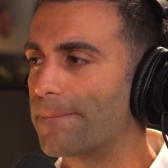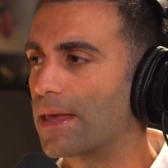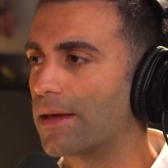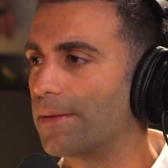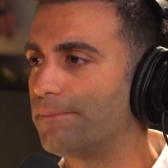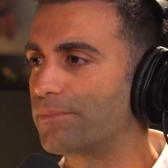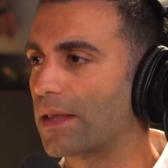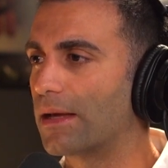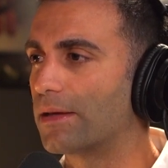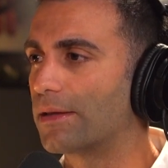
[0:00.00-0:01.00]

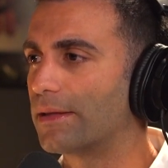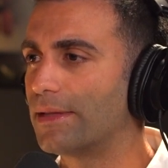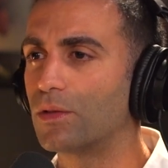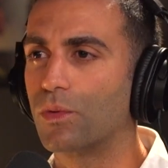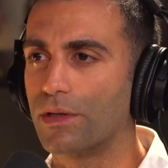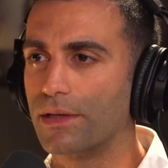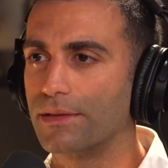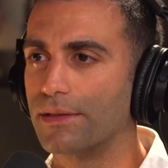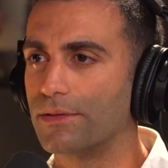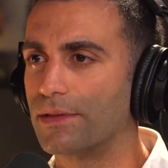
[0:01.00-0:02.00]
a networking dinner,